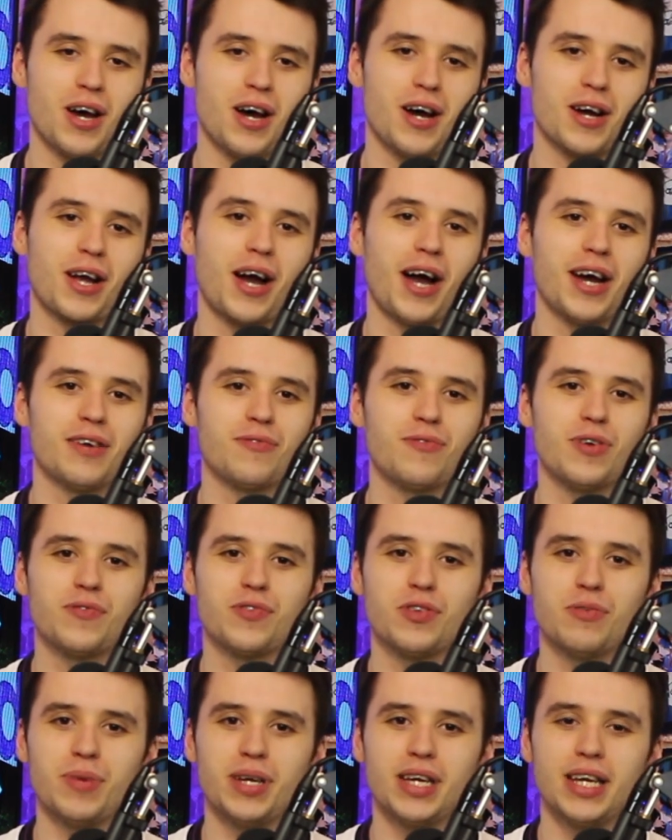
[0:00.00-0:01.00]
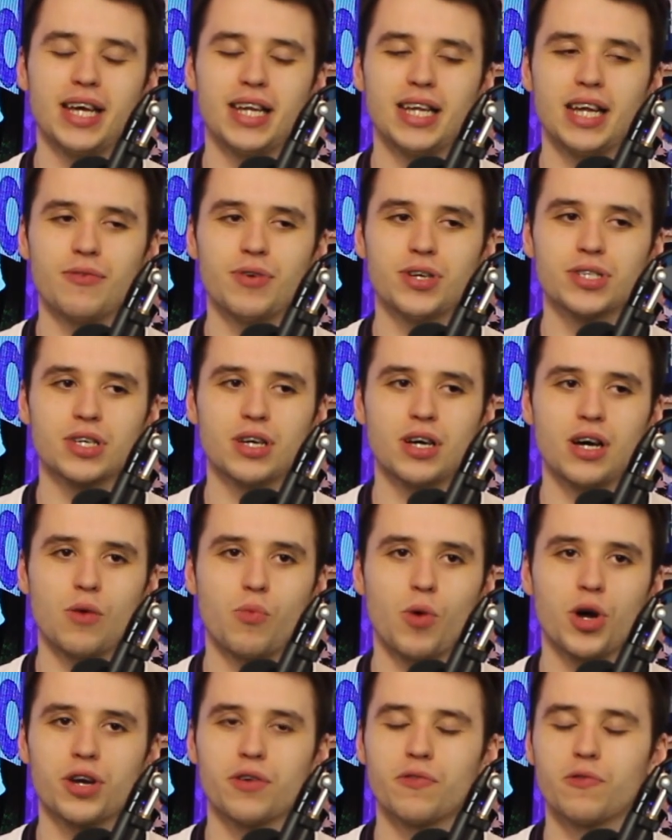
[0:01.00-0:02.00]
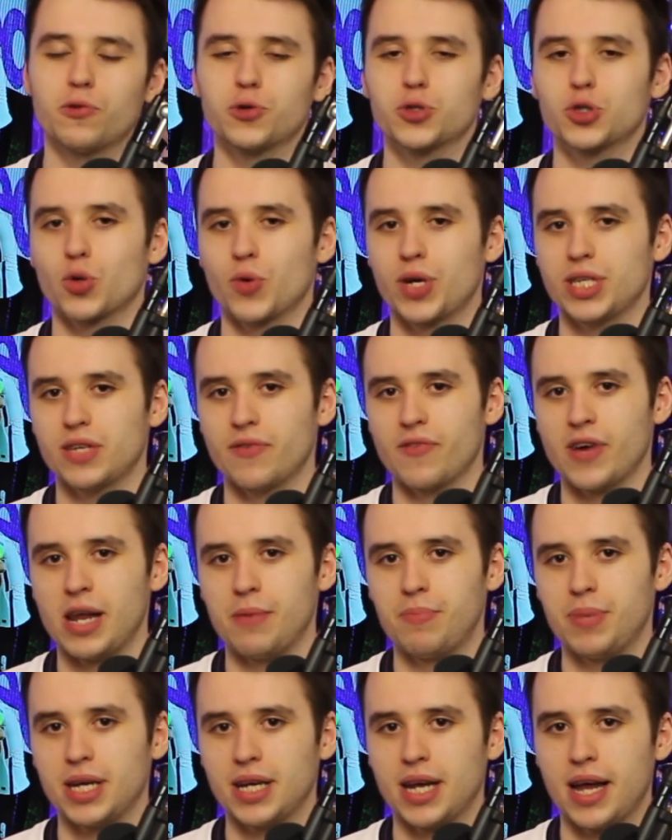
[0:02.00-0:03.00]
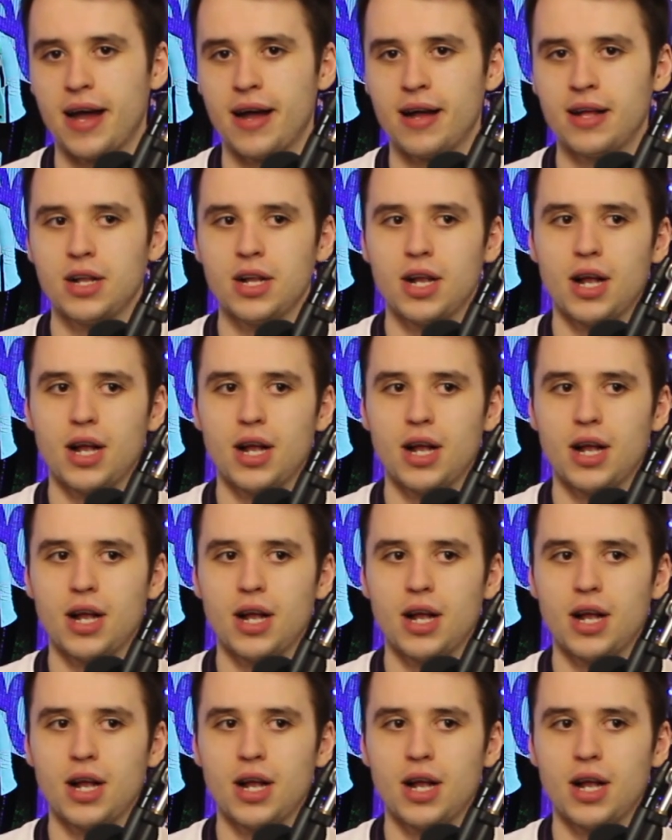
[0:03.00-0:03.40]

are kind of with them, and there is a wonderful story developing there.